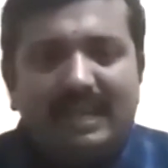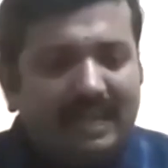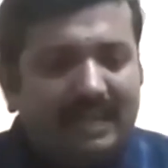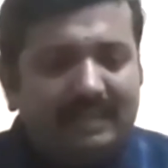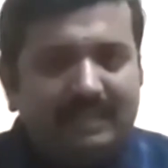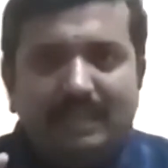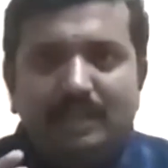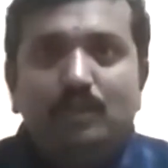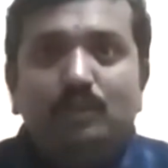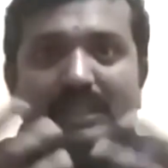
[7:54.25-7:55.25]
and a
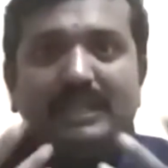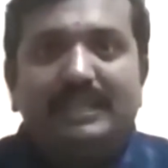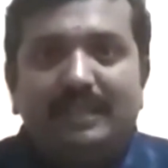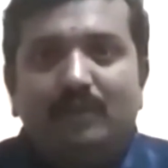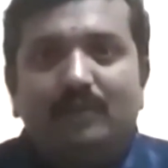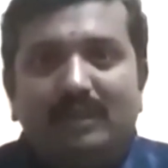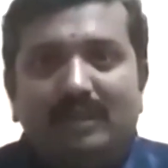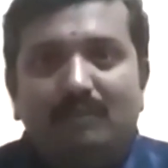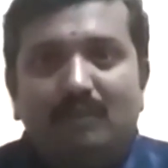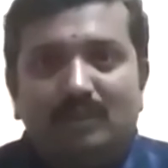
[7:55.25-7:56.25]
new genetic code will
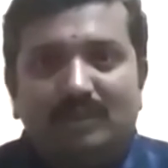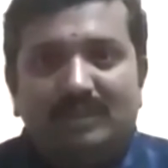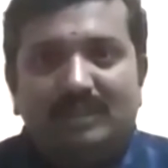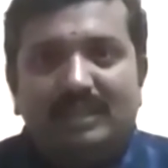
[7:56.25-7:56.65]
come out.